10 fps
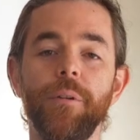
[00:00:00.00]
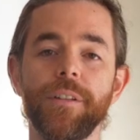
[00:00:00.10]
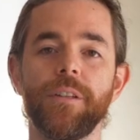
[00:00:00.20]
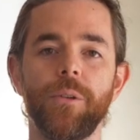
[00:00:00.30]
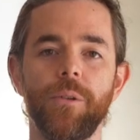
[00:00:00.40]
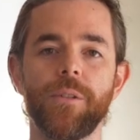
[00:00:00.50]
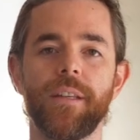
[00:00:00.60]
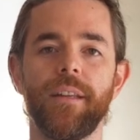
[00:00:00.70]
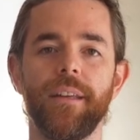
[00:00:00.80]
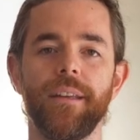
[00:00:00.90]
Moving to a new
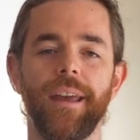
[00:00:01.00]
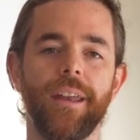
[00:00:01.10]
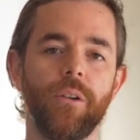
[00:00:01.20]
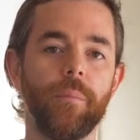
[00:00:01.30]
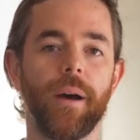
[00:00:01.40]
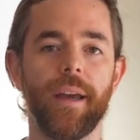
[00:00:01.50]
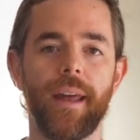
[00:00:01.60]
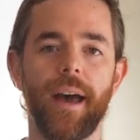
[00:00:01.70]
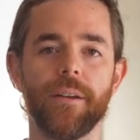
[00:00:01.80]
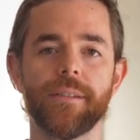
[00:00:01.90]
city and or
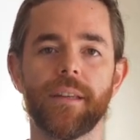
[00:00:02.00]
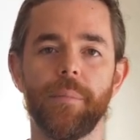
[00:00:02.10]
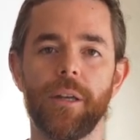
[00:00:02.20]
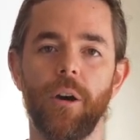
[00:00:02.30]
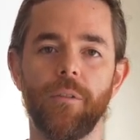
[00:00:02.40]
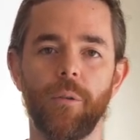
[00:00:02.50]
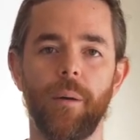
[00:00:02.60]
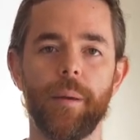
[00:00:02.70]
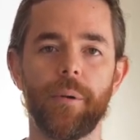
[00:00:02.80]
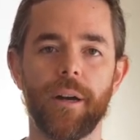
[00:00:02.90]
buying a house can be an
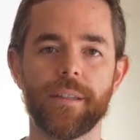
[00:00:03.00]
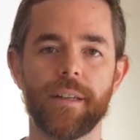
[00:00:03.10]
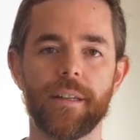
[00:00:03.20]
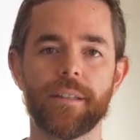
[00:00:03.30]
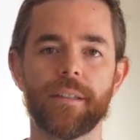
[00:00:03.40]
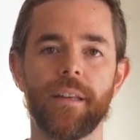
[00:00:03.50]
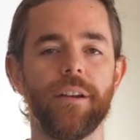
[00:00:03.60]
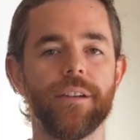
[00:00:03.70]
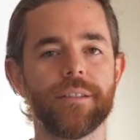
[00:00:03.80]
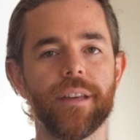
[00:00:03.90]
overwhelming process.
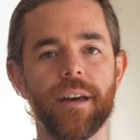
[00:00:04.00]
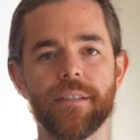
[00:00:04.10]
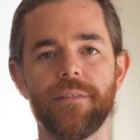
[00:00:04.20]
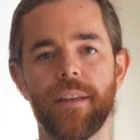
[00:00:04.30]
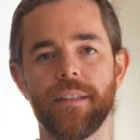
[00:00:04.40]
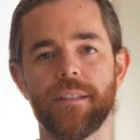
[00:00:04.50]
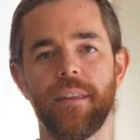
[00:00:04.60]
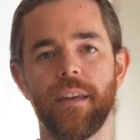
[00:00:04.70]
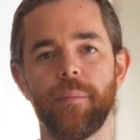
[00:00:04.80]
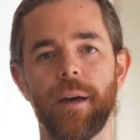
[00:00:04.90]
There's tons of things to
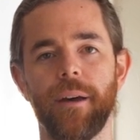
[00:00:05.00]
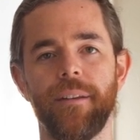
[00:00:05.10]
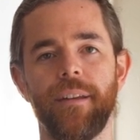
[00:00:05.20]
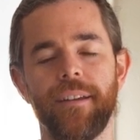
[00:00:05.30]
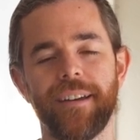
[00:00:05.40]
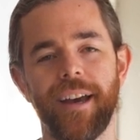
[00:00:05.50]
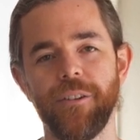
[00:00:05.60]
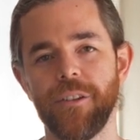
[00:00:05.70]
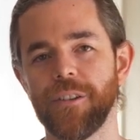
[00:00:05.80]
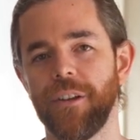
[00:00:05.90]
think about. I
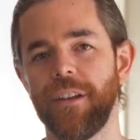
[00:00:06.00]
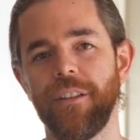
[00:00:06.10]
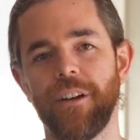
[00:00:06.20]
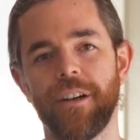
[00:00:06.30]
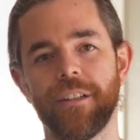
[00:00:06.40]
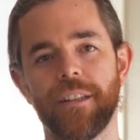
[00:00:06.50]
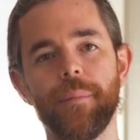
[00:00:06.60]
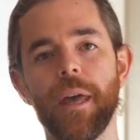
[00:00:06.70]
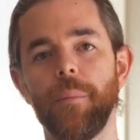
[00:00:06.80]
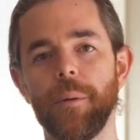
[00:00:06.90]
do this all day long. Let
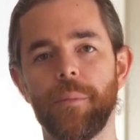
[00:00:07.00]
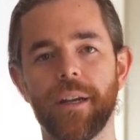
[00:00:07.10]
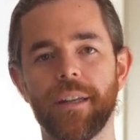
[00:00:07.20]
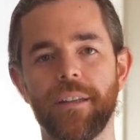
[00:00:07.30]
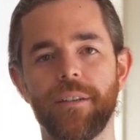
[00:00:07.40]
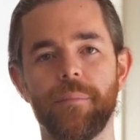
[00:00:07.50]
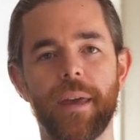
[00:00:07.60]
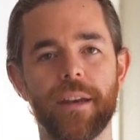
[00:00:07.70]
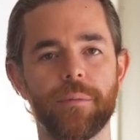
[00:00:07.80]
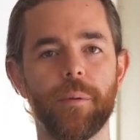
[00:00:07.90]
me help you break it into
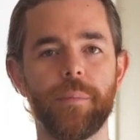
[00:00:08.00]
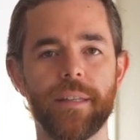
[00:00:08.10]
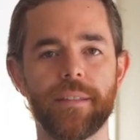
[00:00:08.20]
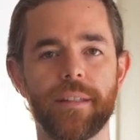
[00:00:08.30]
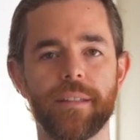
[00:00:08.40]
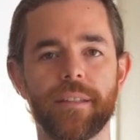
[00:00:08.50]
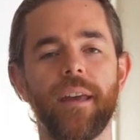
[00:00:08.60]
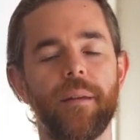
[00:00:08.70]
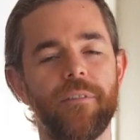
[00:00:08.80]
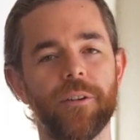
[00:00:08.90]
manageable pieces
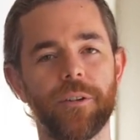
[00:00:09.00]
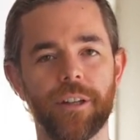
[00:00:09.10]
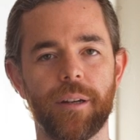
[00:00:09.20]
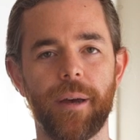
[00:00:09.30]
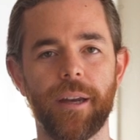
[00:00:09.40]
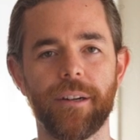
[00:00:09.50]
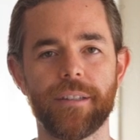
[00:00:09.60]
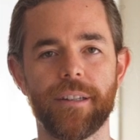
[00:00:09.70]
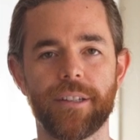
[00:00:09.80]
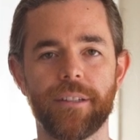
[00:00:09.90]
and feel good about your
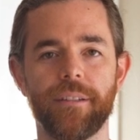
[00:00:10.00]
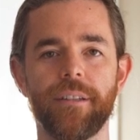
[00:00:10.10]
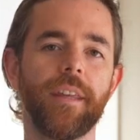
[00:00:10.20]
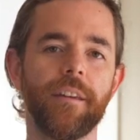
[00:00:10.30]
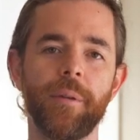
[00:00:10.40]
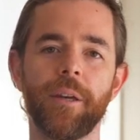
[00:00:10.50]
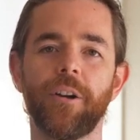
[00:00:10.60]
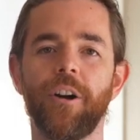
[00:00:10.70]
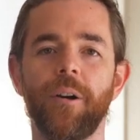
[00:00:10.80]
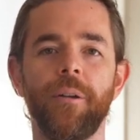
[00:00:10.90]
decision. Give me a
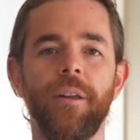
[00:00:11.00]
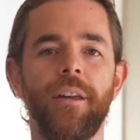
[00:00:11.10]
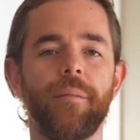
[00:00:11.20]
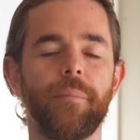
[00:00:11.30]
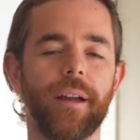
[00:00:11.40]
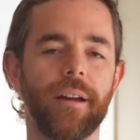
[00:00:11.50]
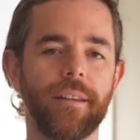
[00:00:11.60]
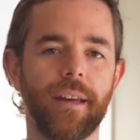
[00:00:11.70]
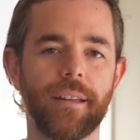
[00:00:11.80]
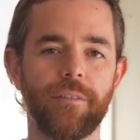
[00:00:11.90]
call. My
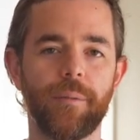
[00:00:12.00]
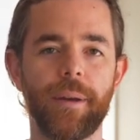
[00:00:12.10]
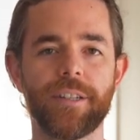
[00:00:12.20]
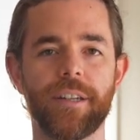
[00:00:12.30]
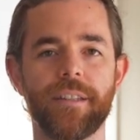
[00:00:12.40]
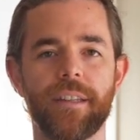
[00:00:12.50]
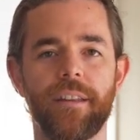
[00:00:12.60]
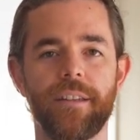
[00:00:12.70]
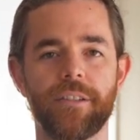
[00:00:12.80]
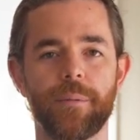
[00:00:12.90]
contact information is in
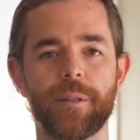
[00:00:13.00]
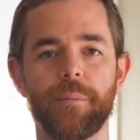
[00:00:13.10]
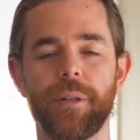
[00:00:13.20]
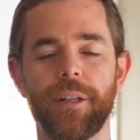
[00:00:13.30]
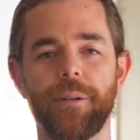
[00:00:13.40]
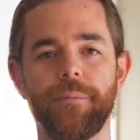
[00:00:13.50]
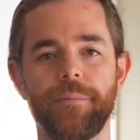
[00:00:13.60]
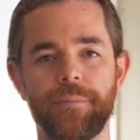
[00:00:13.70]
the description below.